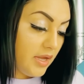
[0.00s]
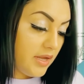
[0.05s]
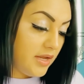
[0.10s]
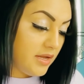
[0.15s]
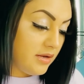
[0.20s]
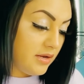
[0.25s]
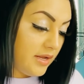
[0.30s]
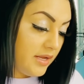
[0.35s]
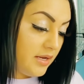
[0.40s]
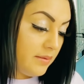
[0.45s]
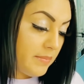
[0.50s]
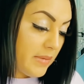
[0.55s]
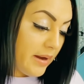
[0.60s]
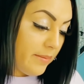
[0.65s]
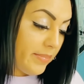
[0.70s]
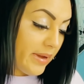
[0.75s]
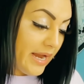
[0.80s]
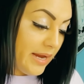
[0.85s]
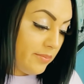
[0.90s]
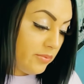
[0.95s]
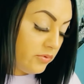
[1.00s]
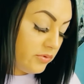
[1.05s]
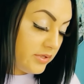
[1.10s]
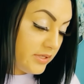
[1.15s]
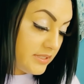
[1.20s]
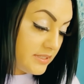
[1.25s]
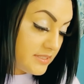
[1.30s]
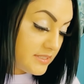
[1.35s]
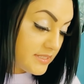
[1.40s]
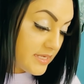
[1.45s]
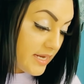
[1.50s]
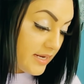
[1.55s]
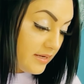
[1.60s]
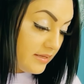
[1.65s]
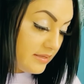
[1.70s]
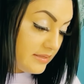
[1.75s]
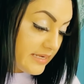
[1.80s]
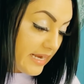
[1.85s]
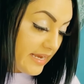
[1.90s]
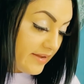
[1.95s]
in in my bible it
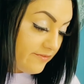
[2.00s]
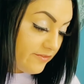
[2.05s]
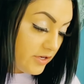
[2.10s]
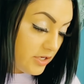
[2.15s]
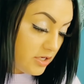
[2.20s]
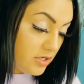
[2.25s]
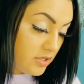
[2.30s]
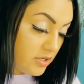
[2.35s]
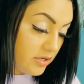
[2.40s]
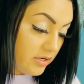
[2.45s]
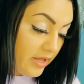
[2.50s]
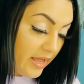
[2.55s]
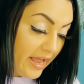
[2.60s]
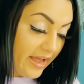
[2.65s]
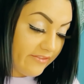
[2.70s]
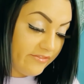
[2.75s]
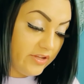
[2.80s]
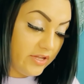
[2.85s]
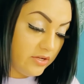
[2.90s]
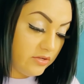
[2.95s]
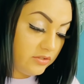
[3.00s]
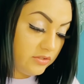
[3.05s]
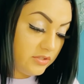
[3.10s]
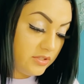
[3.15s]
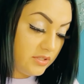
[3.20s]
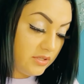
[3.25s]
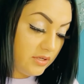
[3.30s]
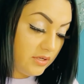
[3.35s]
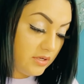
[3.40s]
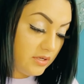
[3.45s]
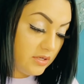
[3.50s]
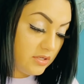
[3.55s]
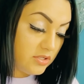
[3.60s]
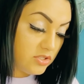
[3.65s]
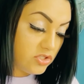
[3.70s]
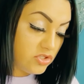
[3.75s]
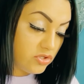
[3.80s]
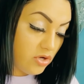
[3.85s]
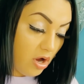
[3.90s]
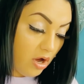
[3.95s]
said david could have killed
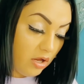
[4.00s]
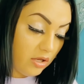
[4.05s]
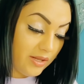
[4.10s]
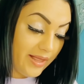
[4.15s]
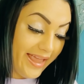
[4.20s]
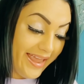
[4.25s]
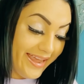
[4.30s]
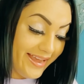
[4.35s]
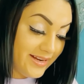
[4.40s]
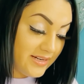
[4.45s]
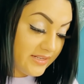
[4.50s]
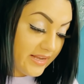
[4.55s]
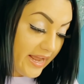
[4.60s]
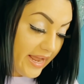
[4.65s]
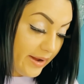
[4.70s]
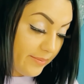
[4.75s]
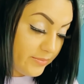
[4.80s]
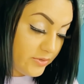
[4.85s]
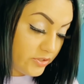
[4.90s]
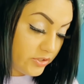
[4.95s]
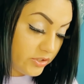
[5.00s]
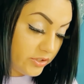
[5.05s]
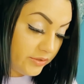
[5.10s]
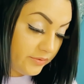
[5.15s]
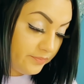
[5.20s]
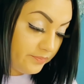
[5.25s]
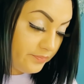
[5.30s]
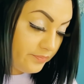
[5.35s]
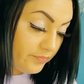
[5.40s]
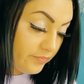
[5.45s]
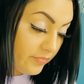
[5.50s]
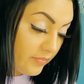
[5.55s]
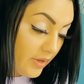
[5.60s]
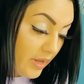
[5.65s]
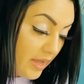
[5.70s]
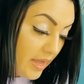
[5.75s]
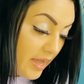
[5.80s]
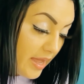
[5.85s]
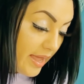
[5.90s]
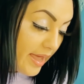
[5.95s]
saul and abner
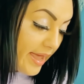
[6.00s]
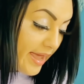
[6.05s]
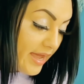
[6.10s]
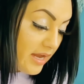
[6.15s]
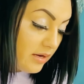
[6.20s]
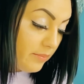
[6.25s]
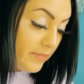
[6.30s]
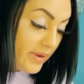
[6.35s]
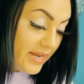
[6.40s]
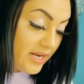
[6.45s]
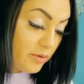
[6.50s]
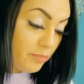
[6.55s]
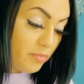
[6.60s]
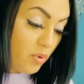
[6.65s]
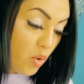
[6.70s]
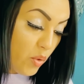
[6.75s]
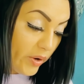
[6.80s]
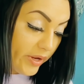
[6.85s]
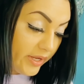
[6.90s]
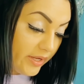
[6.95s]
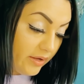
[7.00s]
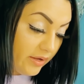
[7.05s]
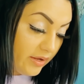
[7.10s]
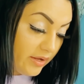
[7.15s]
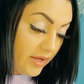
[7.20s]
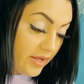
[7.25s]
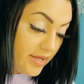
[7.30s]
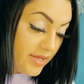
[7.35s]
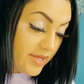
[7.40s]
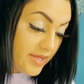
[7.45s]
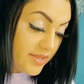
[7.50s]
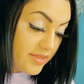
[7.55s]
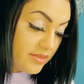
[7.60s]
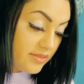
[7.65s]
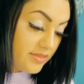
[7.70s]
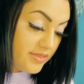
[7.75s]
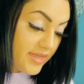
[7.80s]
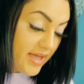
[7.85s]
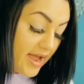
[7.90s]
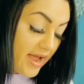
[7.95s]
and made a point
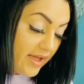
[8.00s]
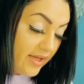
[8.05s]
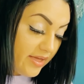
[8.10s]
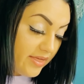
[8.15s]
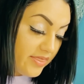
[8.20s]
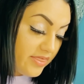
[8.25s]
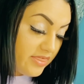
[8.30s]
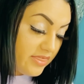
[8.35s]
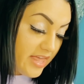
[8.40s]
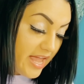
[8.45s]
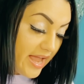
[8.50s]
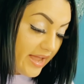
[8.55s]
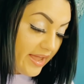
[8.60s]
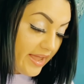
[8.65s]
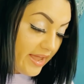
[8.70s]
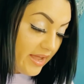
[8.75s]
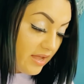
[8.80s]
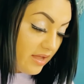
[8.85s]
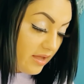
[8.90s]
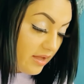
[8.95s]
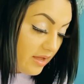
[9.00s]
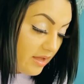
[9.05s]
that that